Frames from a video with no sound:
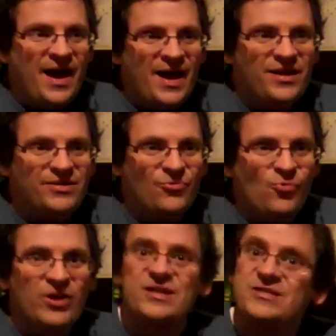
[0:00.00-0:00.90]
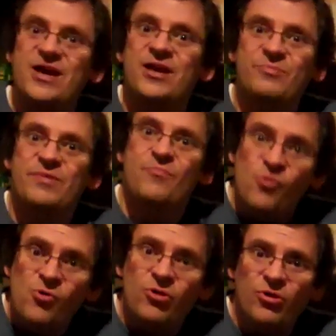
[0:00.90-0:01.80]
And what excited me
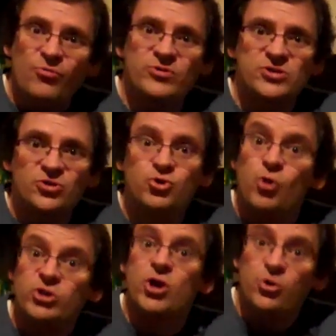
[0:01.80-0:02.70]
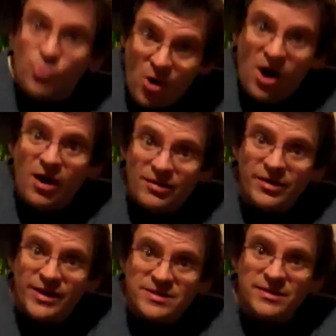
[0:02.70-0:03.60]
more was a Trotanois
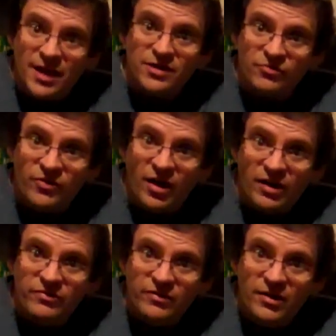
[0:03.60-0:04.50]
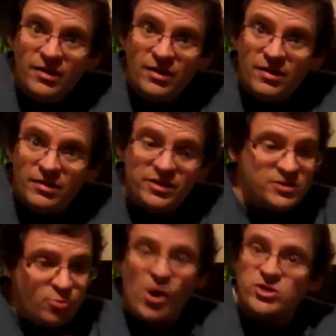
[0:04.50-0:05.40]
1995.
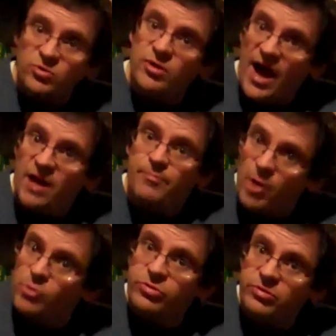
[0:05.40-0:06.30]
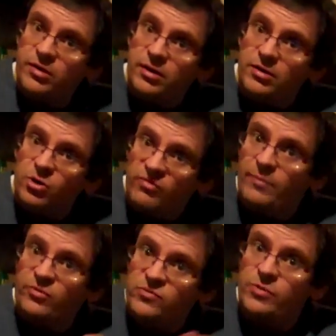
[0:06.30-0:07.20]
These wines were had both in
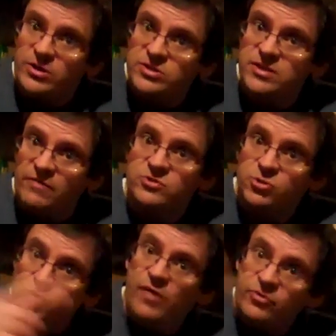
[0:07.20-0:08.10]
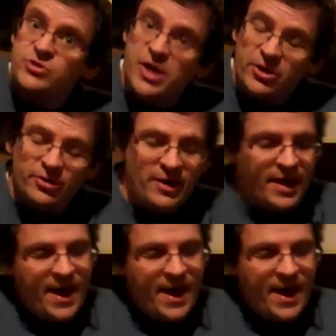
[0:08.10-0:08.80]
November of 2007, so 12 years later,